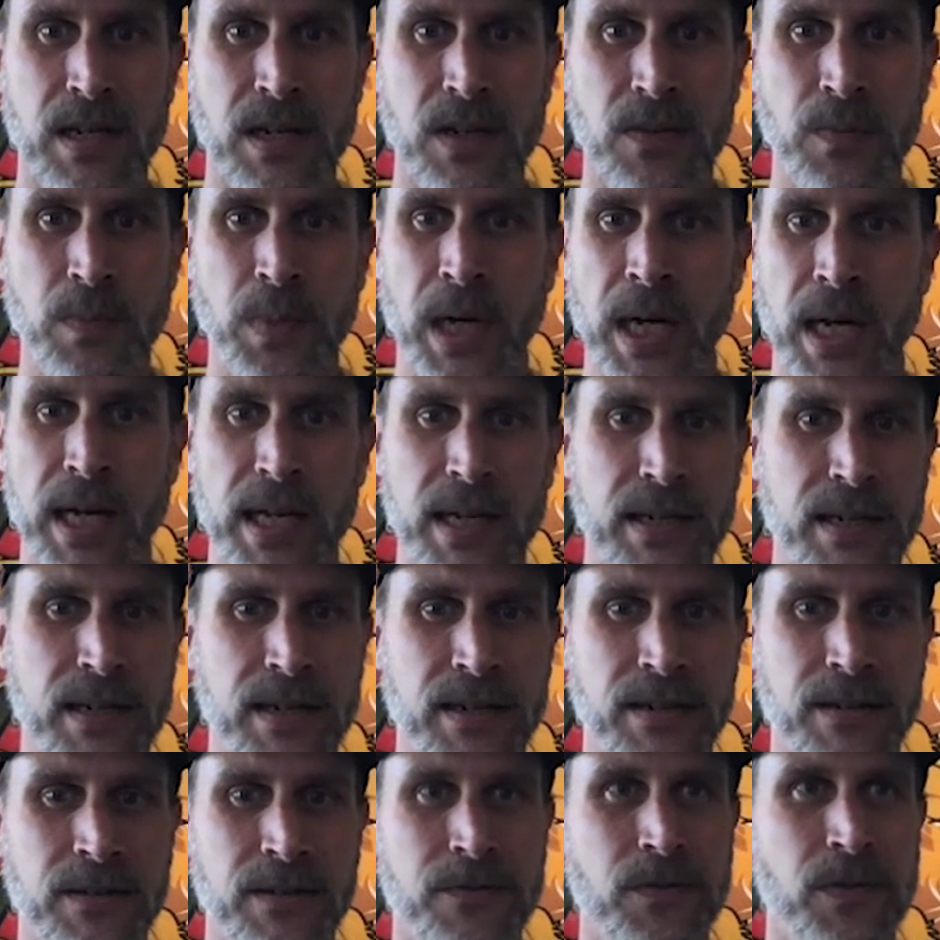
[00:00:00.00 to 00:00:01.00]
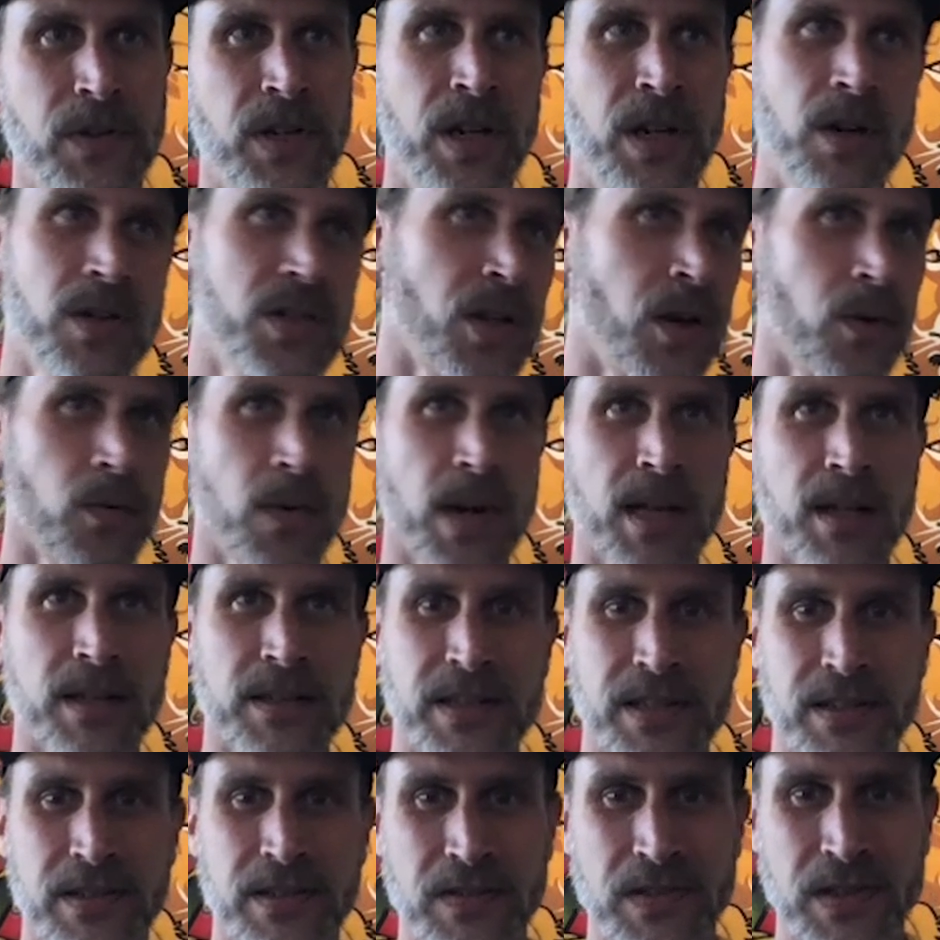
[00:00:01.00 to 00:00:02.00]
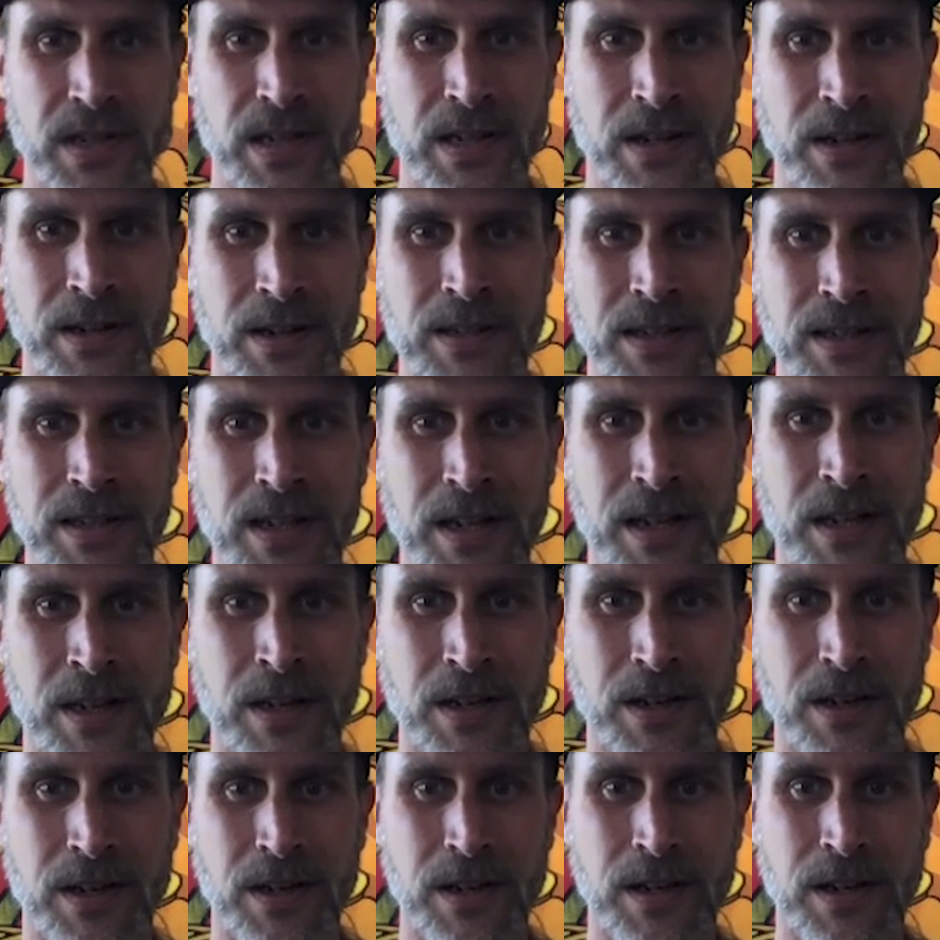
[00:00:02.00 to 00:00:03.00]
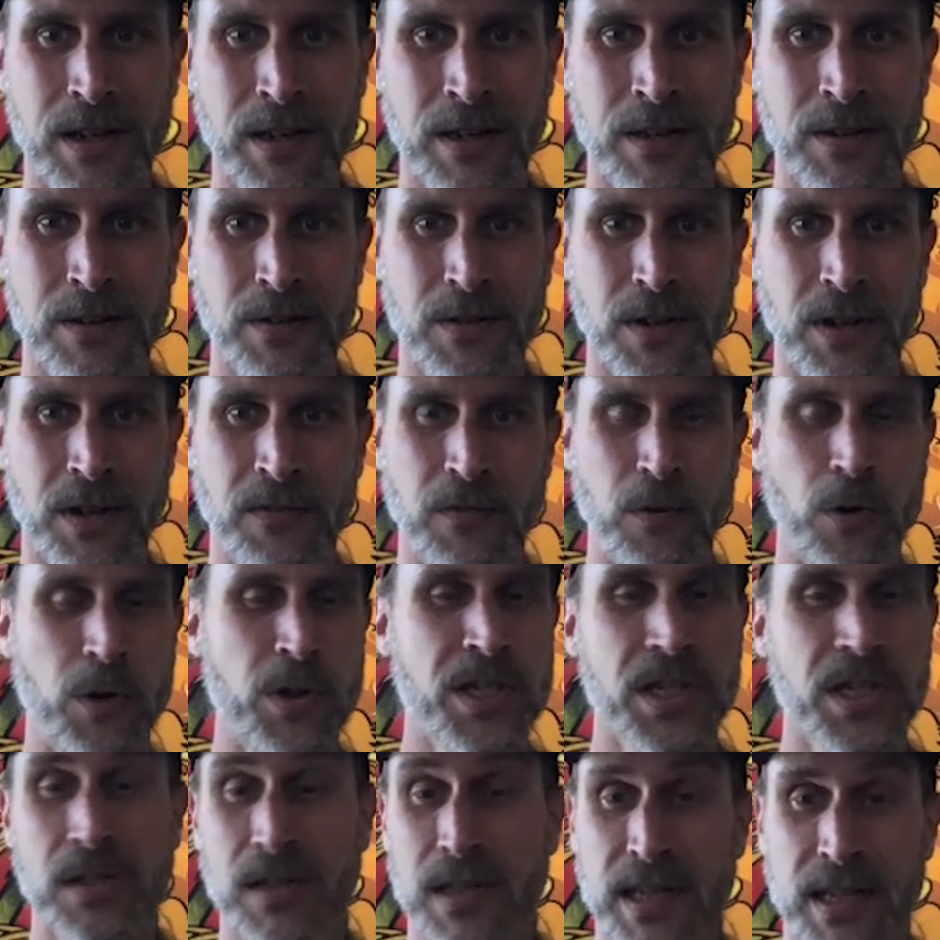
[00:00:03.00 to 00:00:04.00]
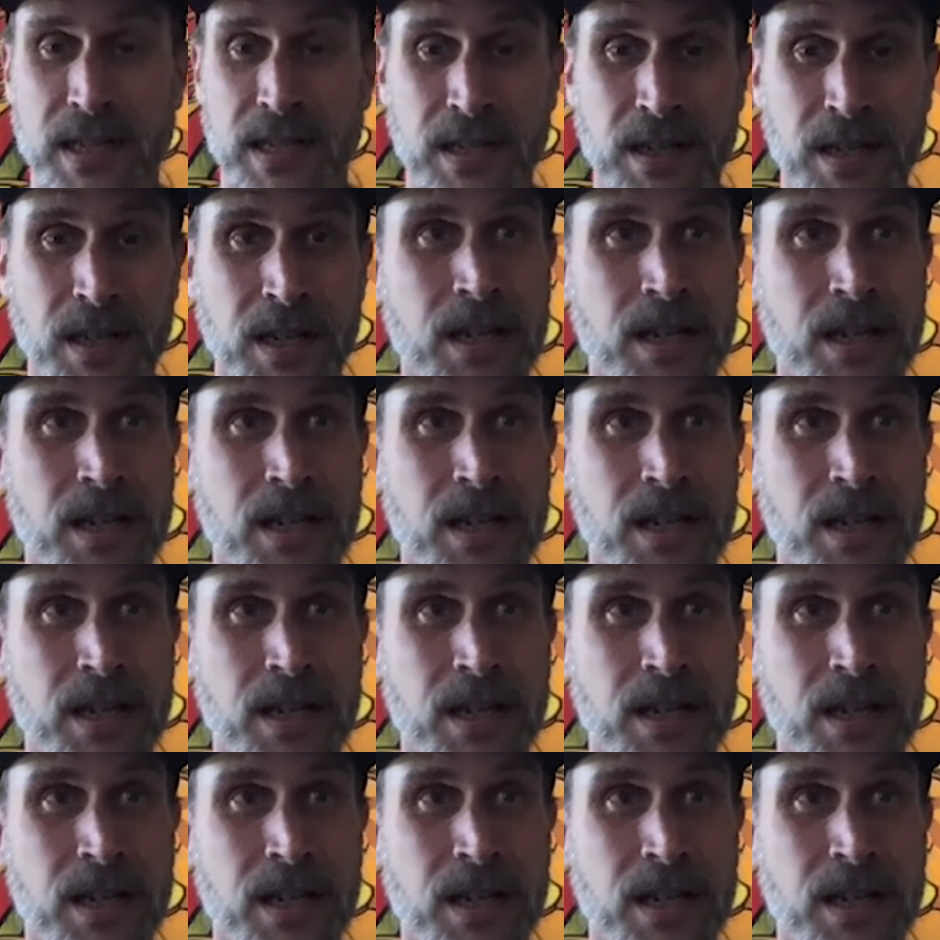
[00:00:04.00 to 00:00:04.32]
but, you know, it's all relative, you know, and unfortunately,